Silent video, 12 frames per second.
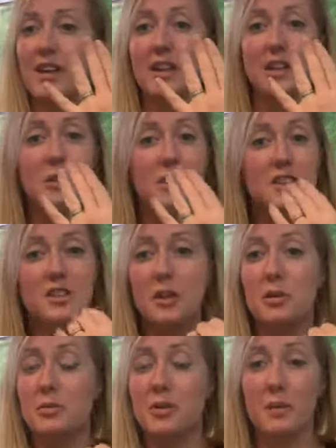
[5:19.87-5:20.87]
You can
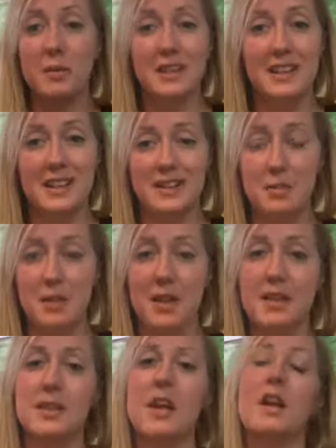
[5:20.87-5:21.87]
start rubbing that
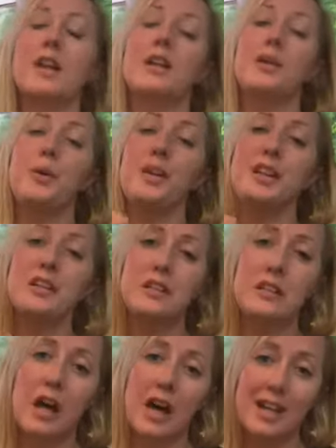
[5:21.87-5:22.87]
space, and you can
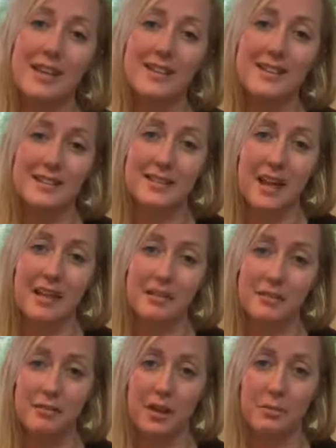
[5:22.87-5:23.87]
unlock the
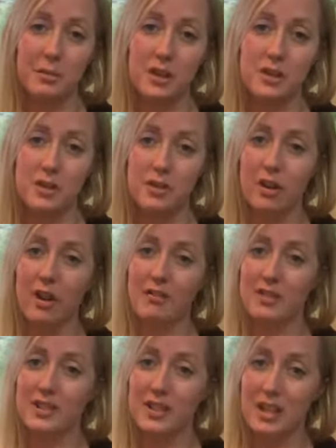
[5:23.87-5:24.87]
silent vibrational
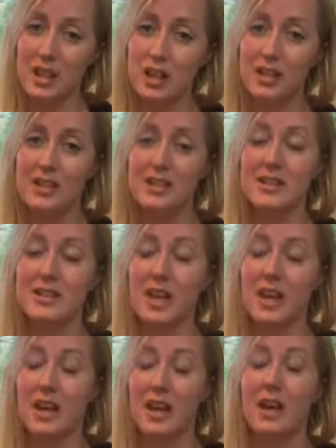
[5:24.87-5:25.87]
conversation that's
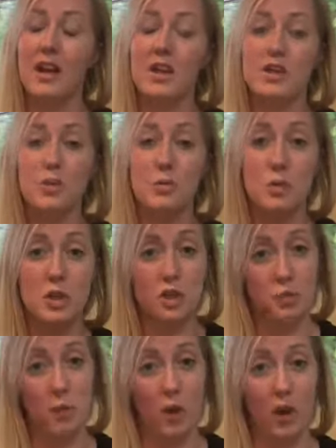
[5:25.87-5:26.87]
saying to
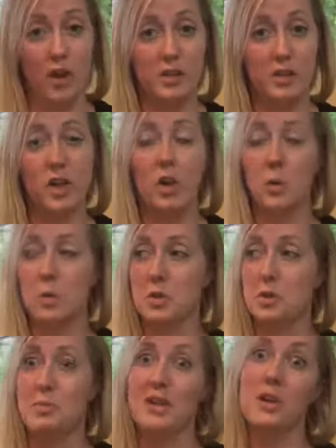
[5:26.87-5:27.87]
respond or to
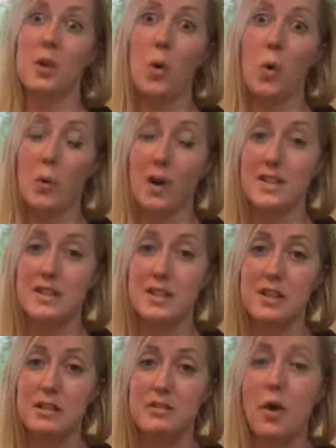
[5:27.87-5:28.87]
be
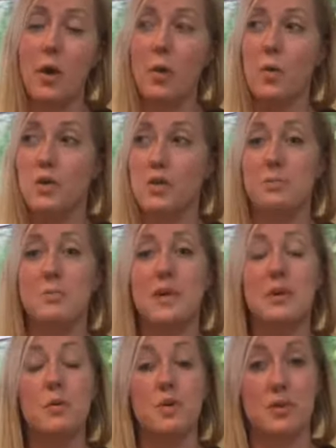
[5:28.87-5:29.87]
aggressive or to meet
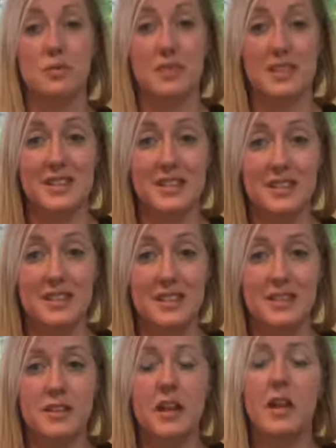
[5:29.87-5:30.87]
with
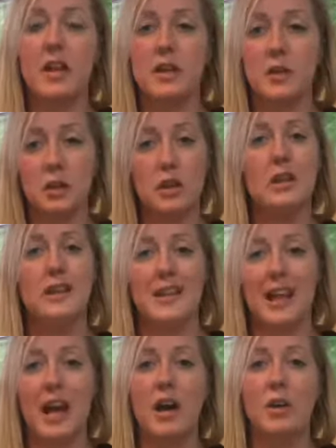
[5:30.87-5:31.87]
resistance. And you can
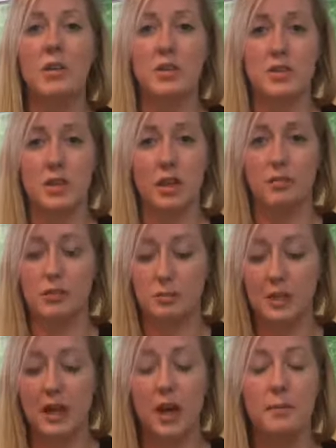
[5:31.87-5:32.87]
allow yourself to
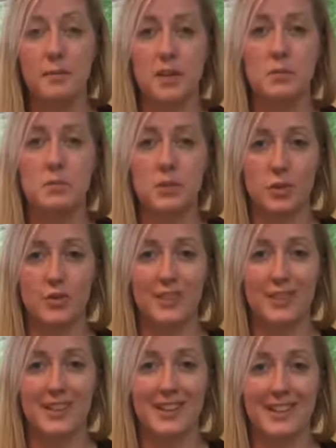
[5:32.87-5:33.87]
become the observer
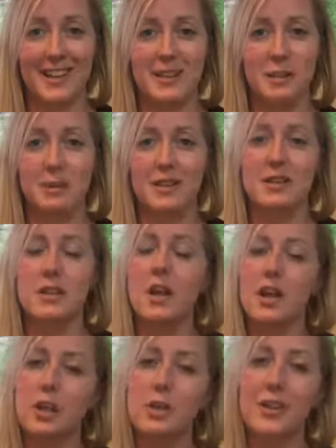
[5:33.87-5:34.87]
in that space.
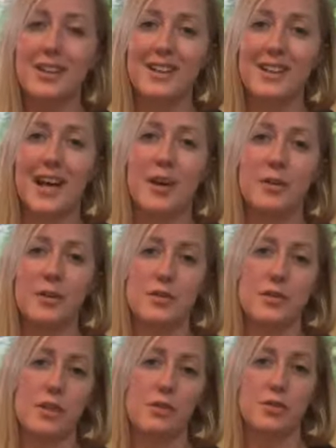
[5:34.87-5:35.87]
You can allow
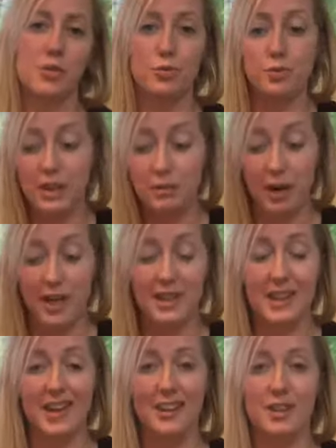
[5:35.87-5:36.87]
yourself to rewrite
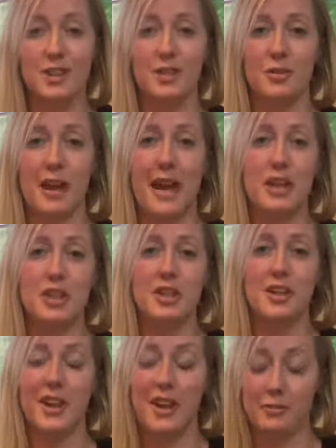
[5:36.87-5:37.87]
that
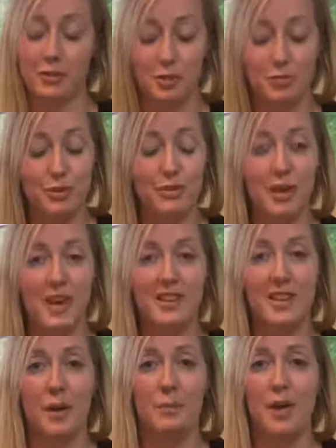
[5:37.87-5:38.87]
interaction and to rewrite
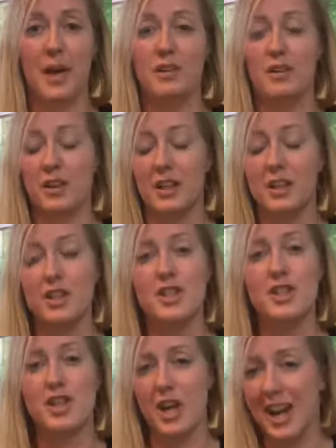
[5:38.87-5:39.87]
that pattern and to
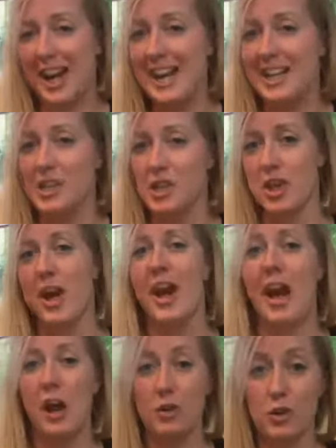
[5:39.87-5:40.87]
change
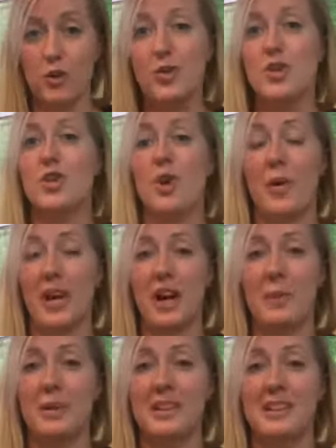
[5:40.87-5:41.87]
how you're showing
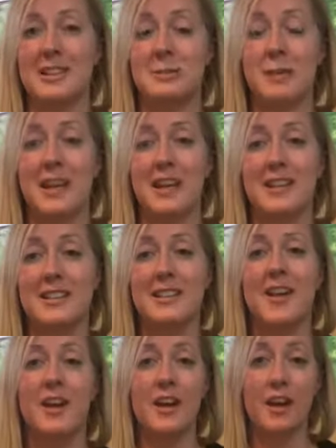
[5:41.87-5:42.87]
up in the space,
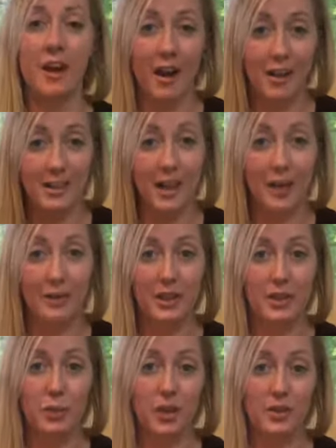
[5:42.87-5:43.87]
allowing
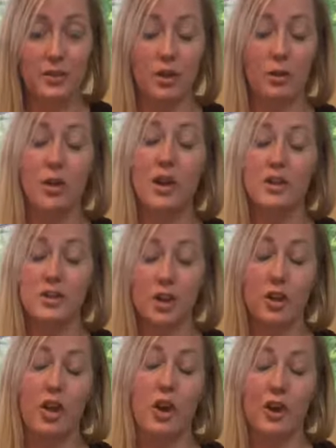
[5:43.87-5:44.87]
you also to
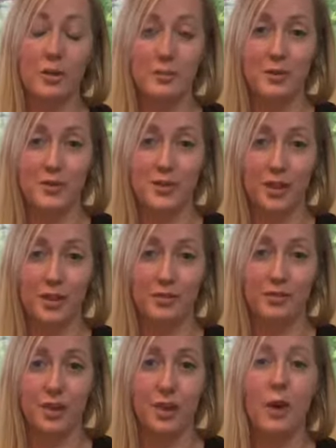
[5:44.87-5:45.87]
calm yourself,
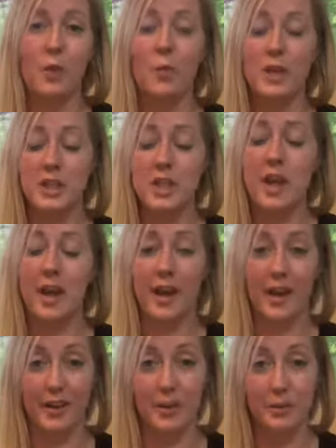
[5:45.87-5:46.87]
which
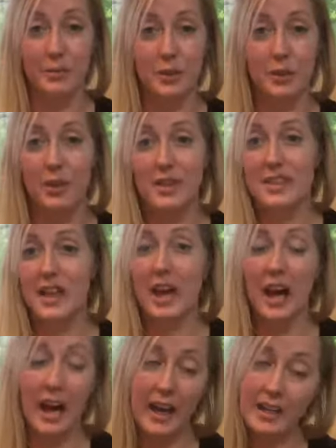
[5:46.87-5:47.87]
helps your
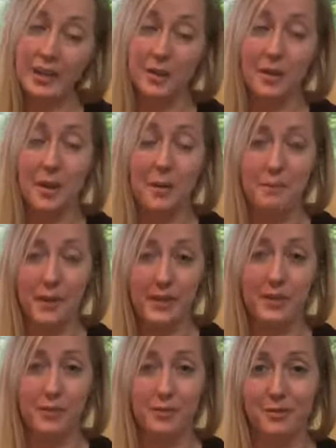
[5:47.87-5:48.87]
entire
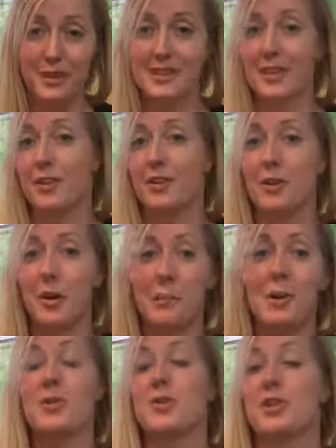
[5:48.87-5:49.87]
mental, physical,
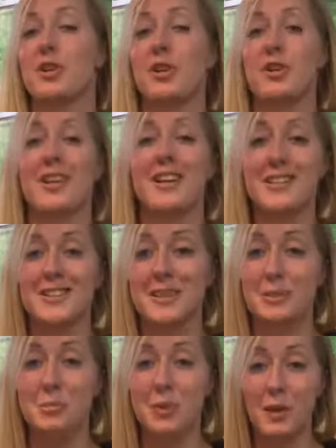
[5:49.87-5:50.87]
emotional, and
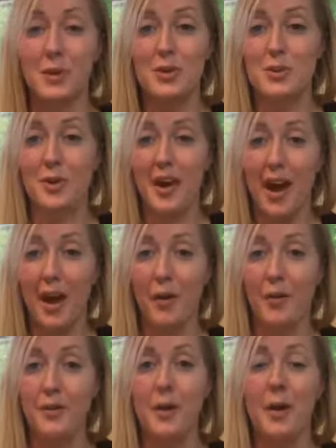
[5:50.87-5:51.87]
spiritual
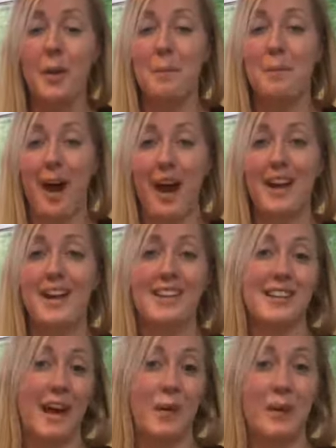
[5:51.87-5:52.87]
health by
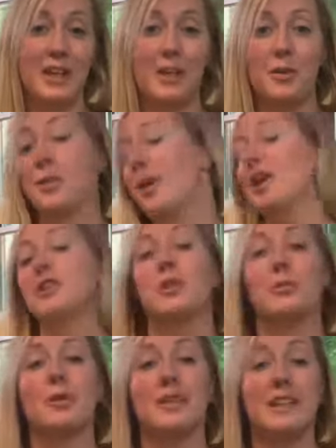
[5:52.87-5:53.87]
allowing you to
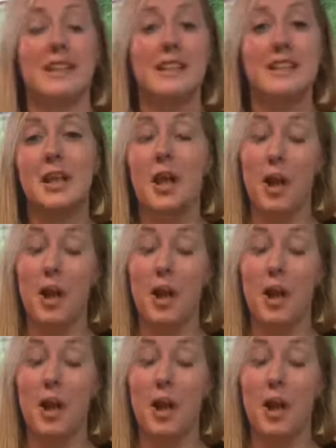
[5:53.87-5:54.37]
release